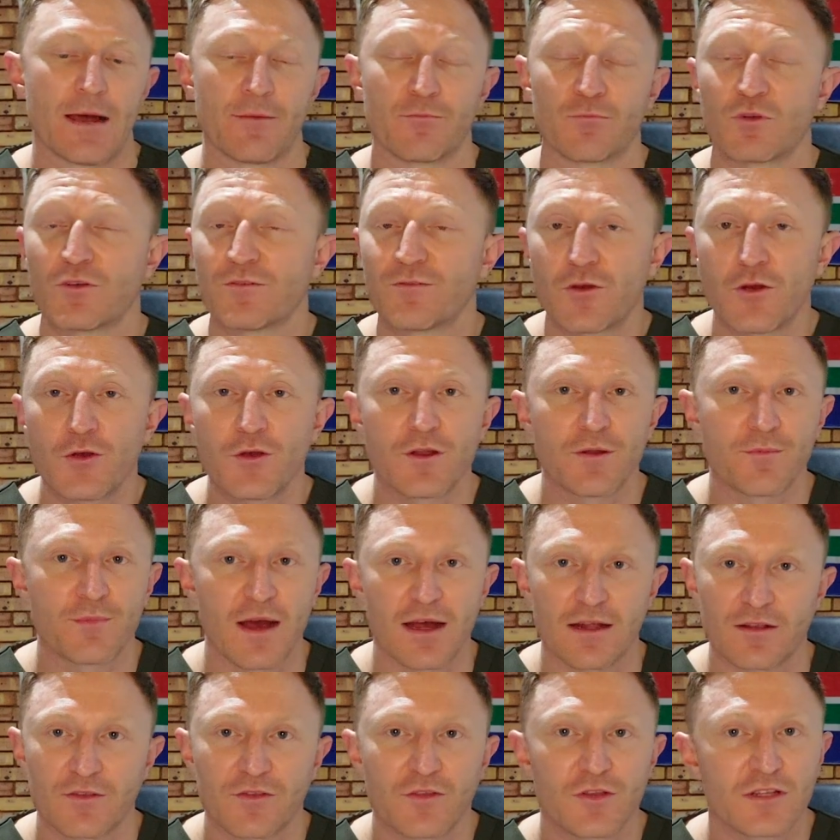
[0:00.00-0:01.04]
We've heard
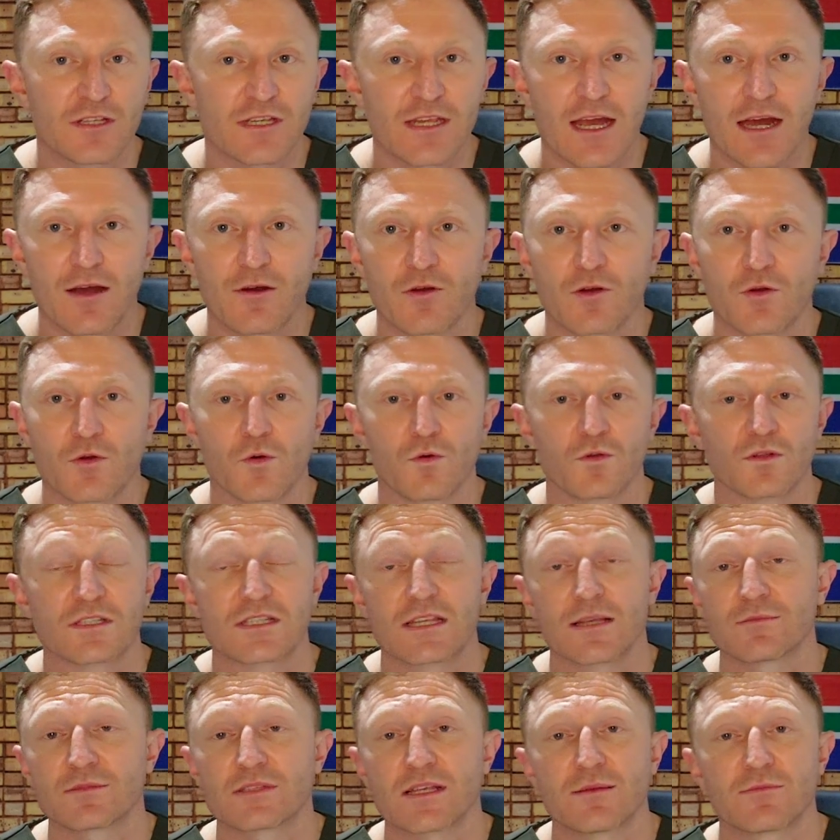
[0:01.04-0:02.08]
about 30-hour calls,
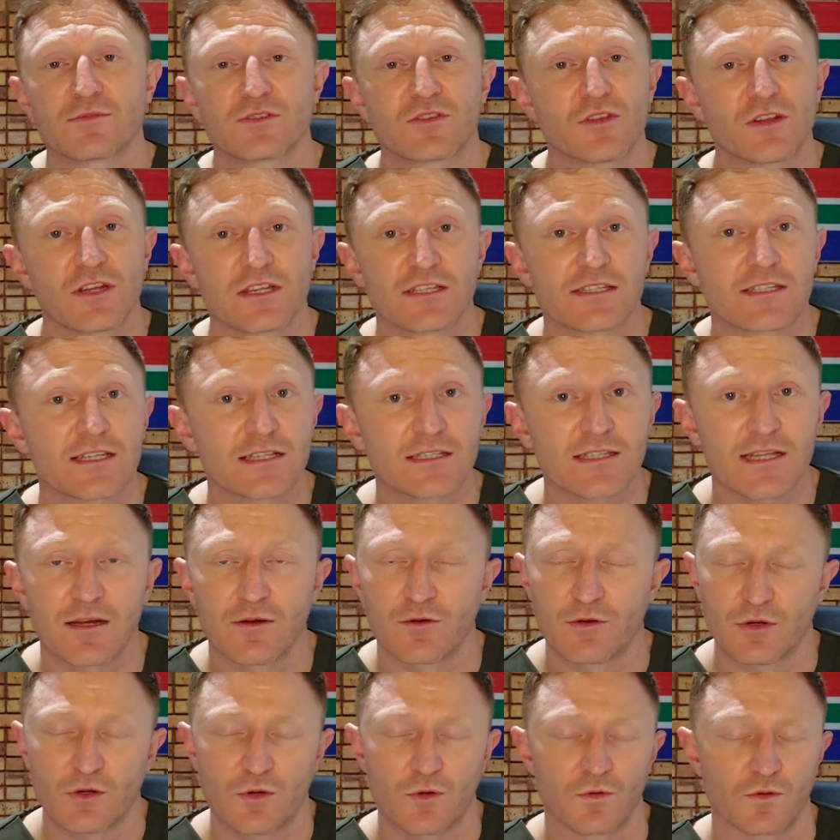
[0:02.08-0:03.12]
sometimes
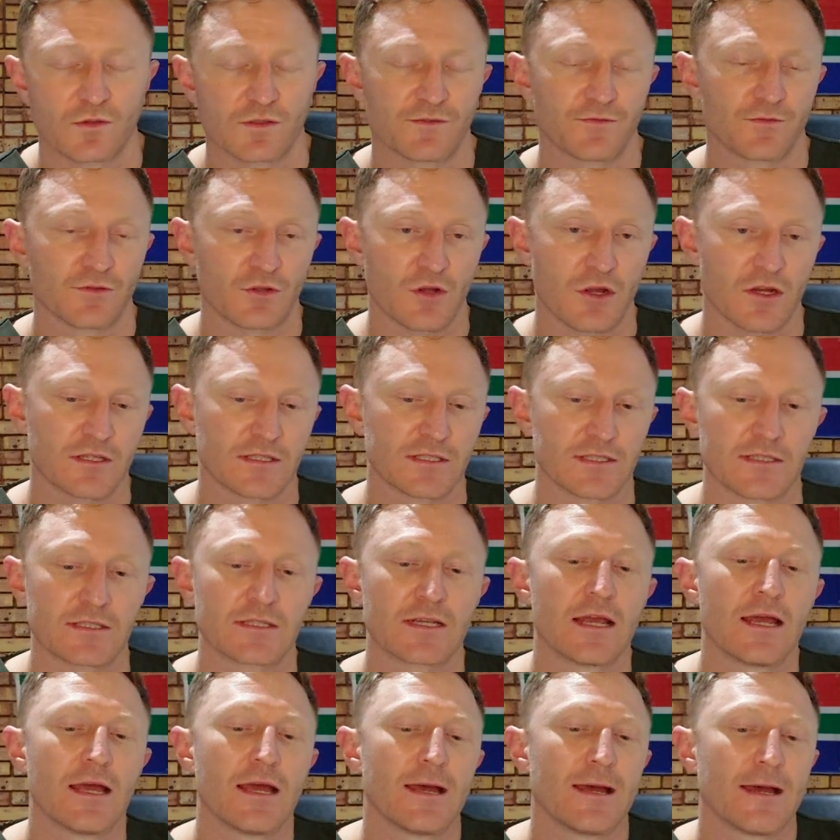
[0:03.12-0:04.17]
36-hour calls for doctors,
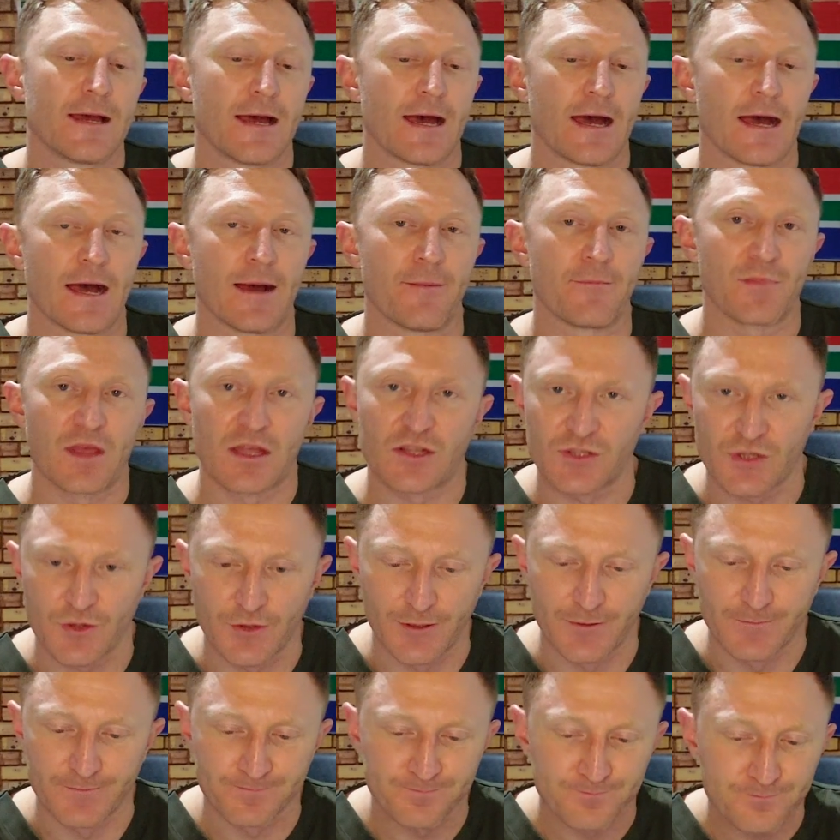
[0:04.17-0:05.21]
and so on.